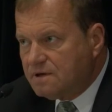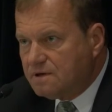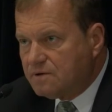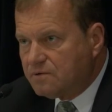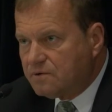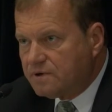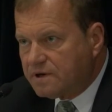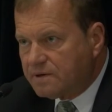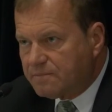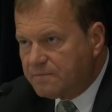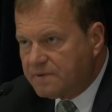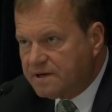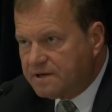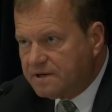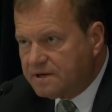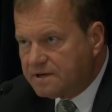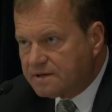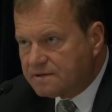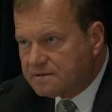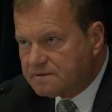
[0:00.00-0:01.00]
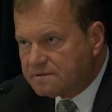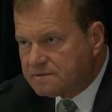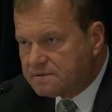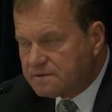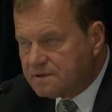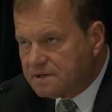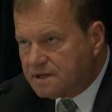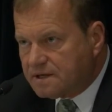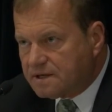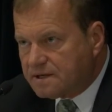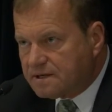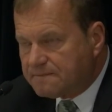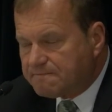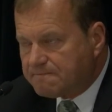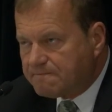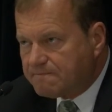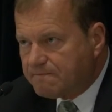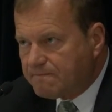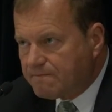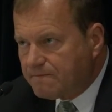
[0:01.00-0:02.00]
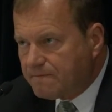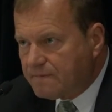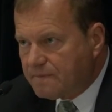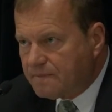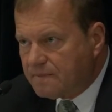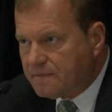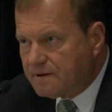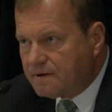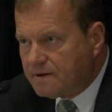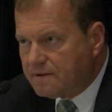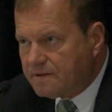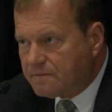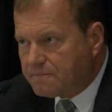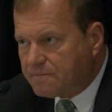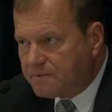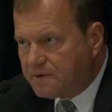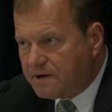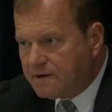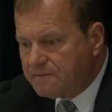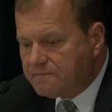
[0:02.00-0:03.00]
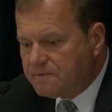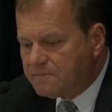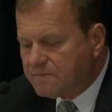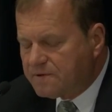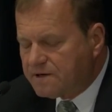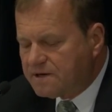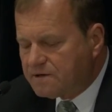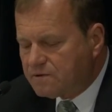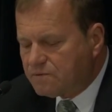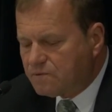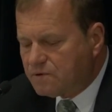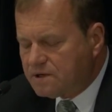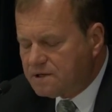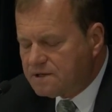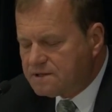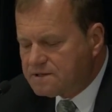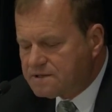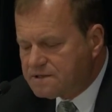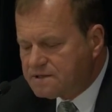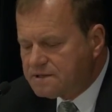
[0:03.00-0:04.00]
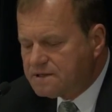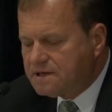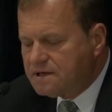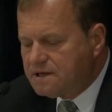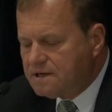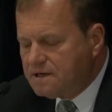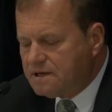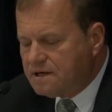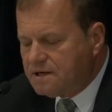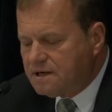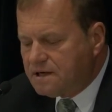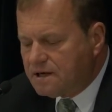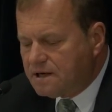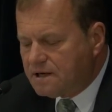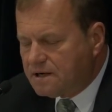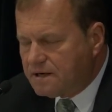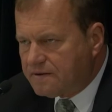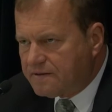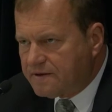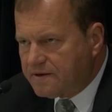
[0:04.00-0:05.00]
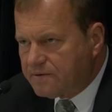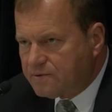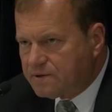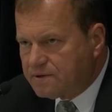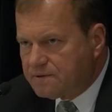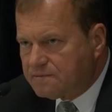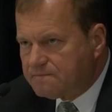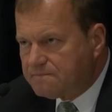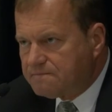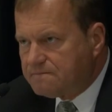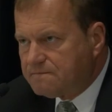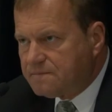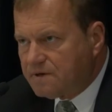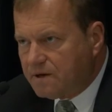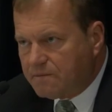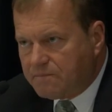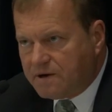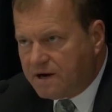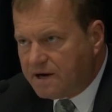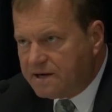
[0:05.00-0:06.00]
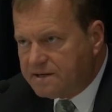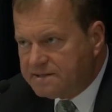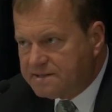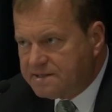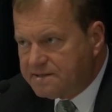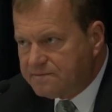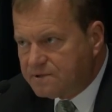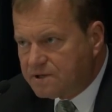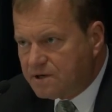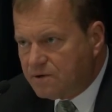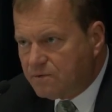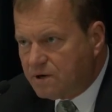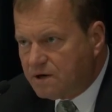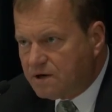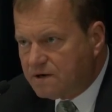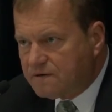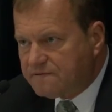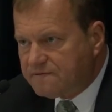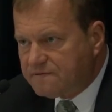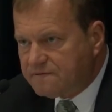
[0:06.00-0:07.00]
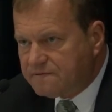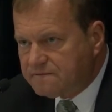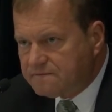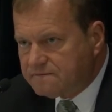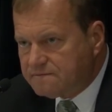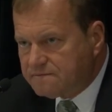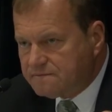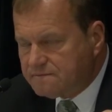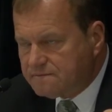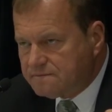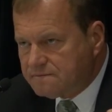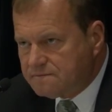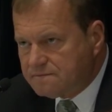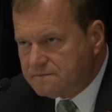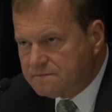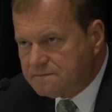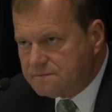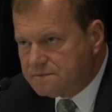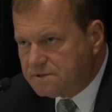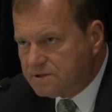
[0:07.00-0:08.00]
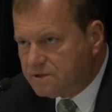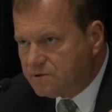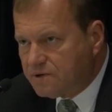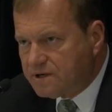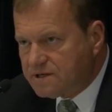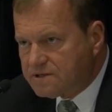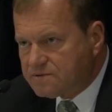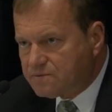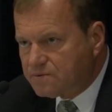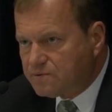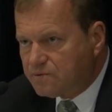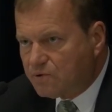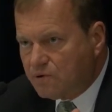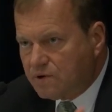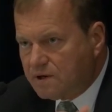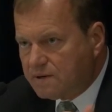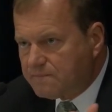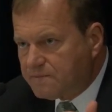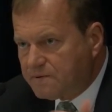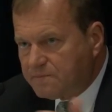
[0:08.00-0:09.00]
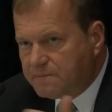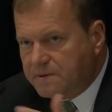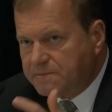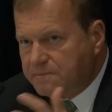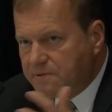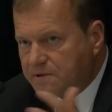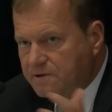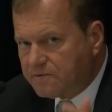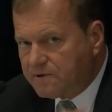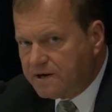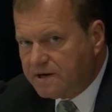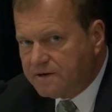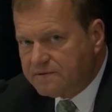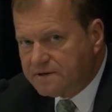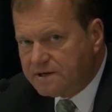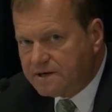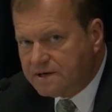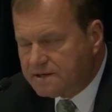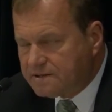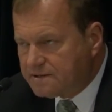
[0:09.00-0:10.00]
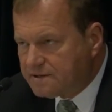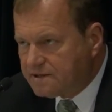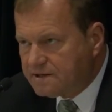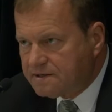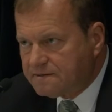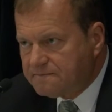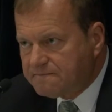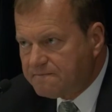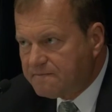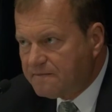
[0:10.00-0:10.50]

we had a meeting, and the problem there was IED would go off, the U.S. would roll up the people around the IED